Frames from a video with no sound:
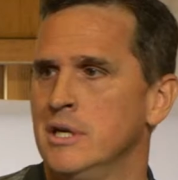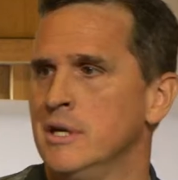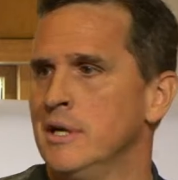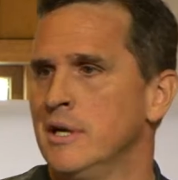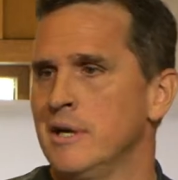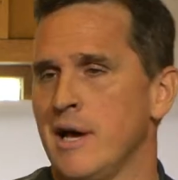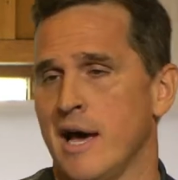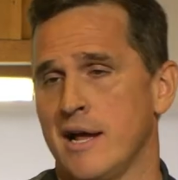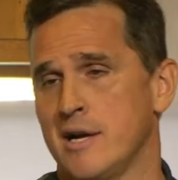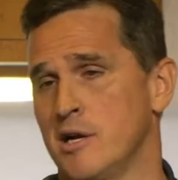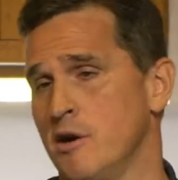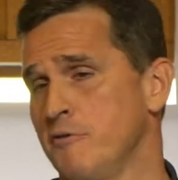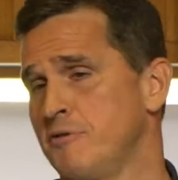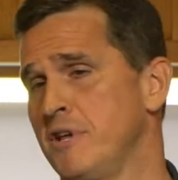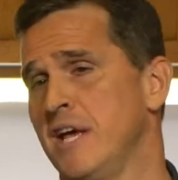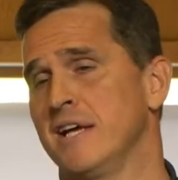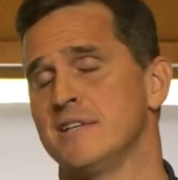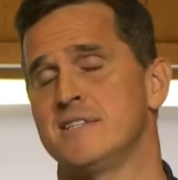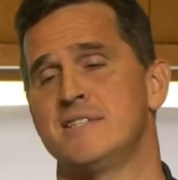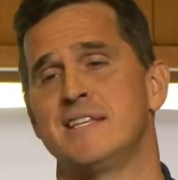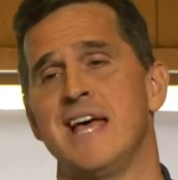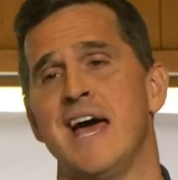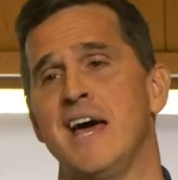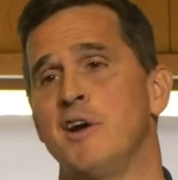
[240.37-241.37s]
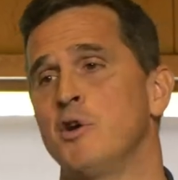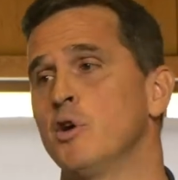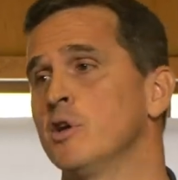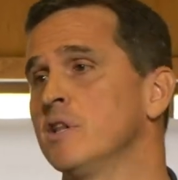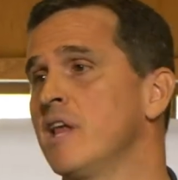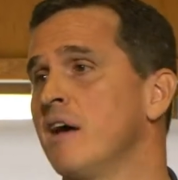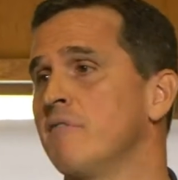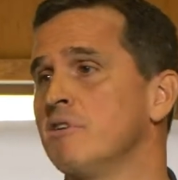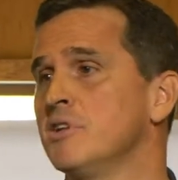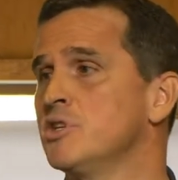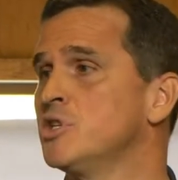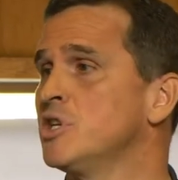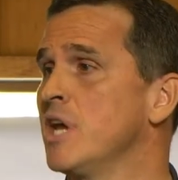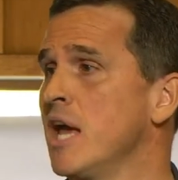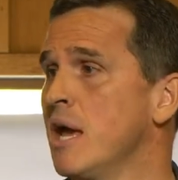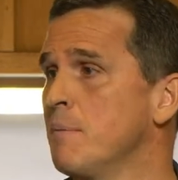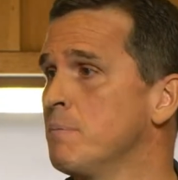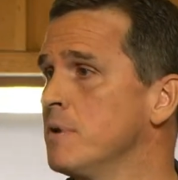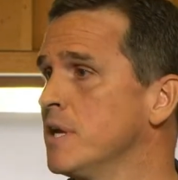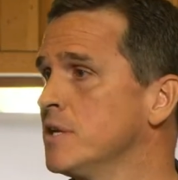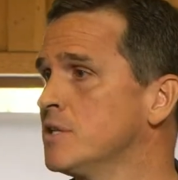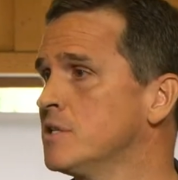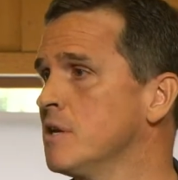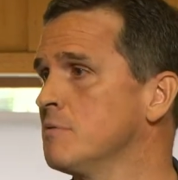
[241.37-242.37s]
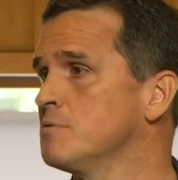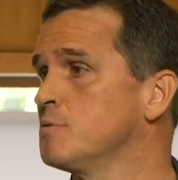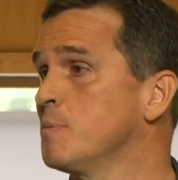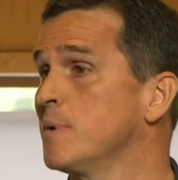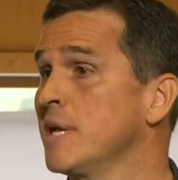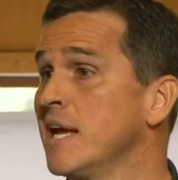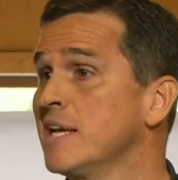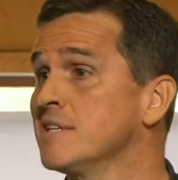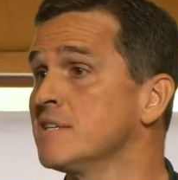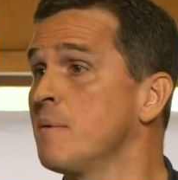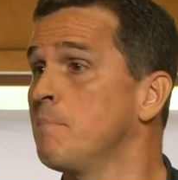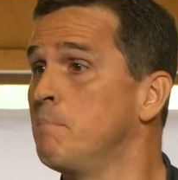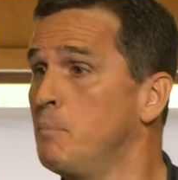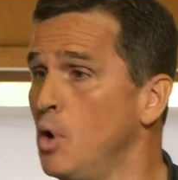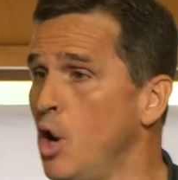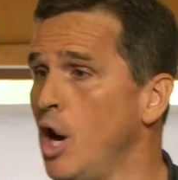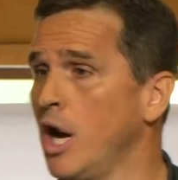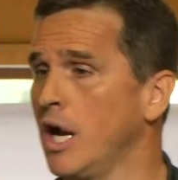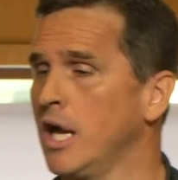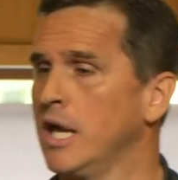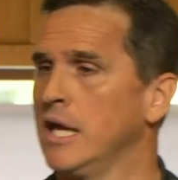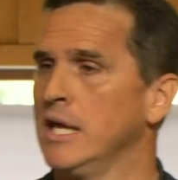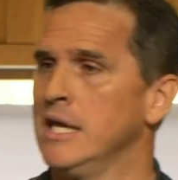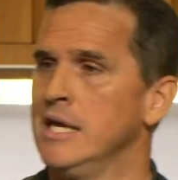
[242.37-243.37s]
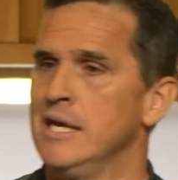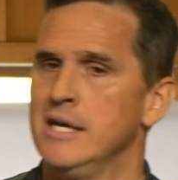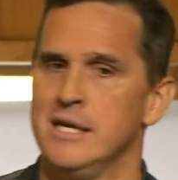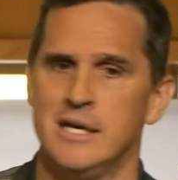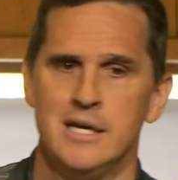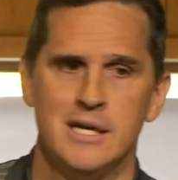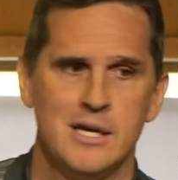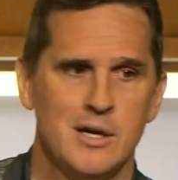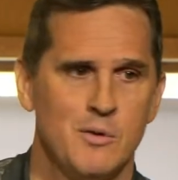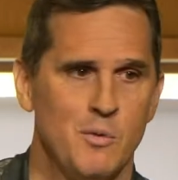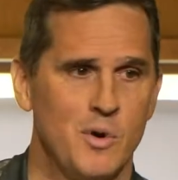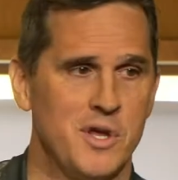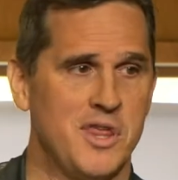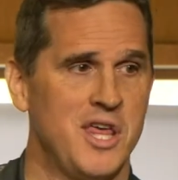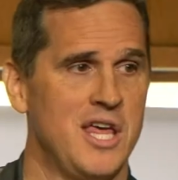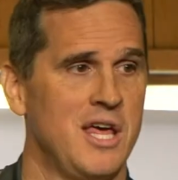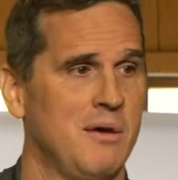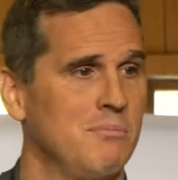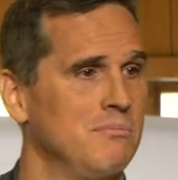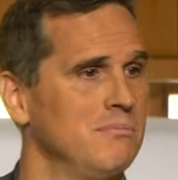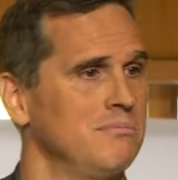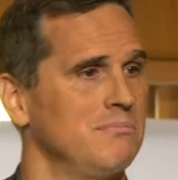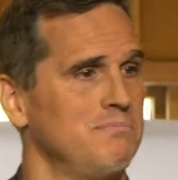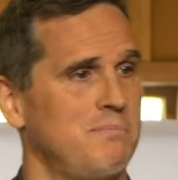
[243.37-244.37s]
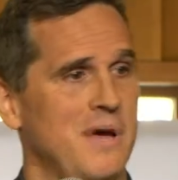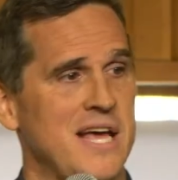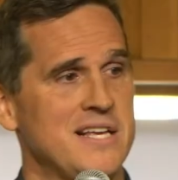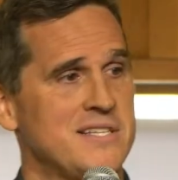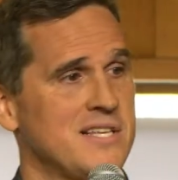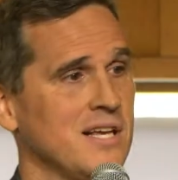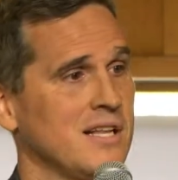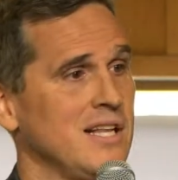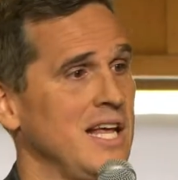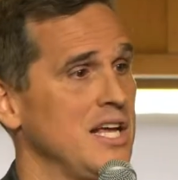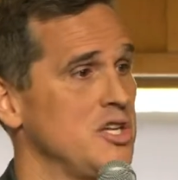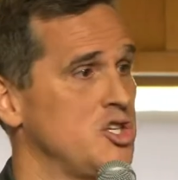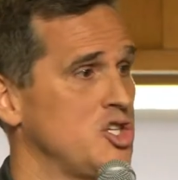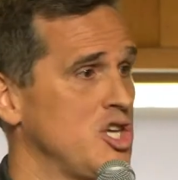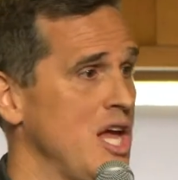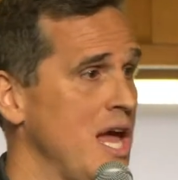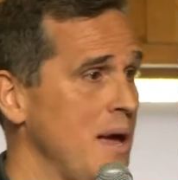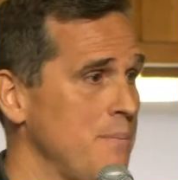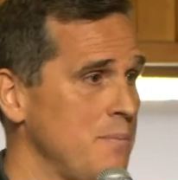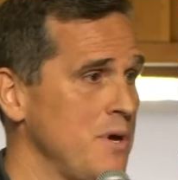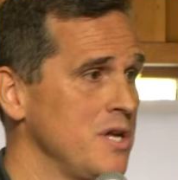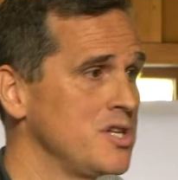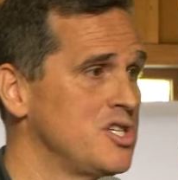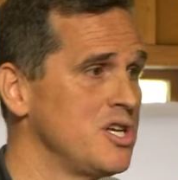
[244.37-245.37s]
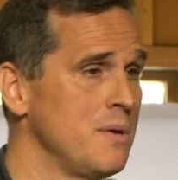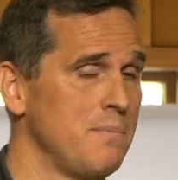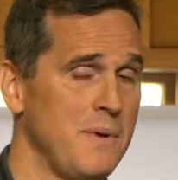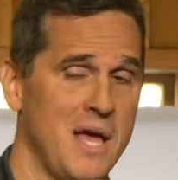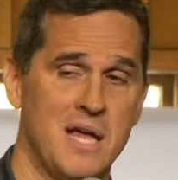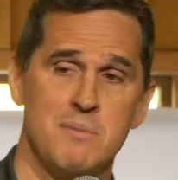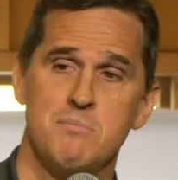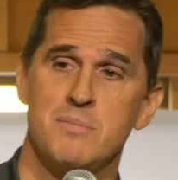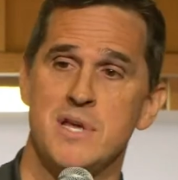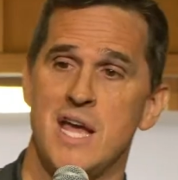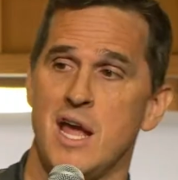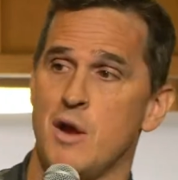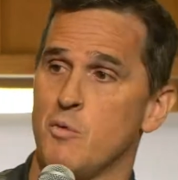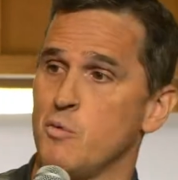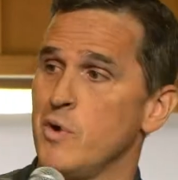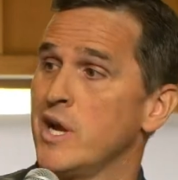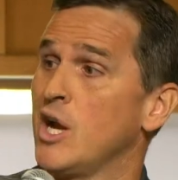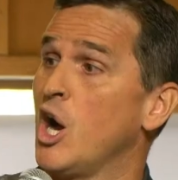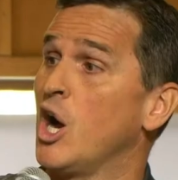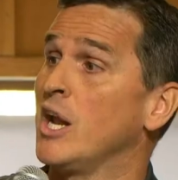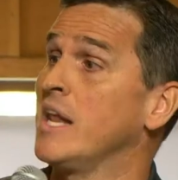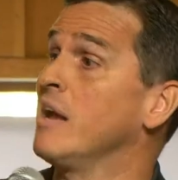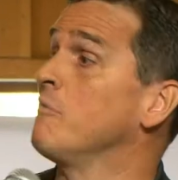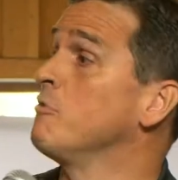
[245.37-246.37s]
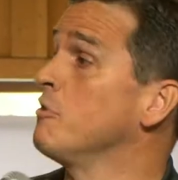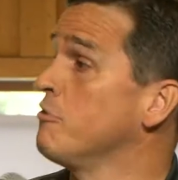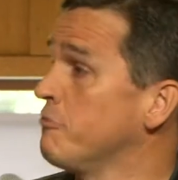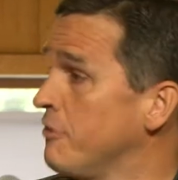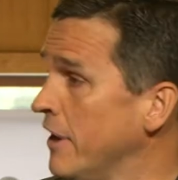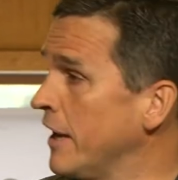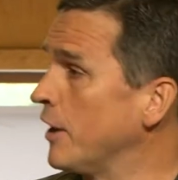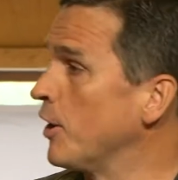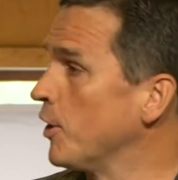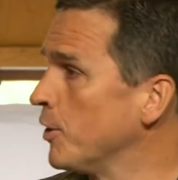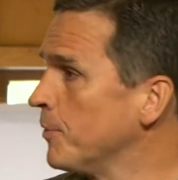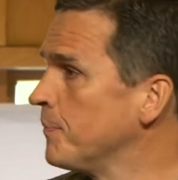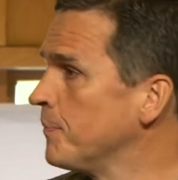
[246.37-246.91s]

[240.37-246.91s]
I don't know if he has 10 or 11 championships, but he has a book with basically a championship NBA ring on every finger.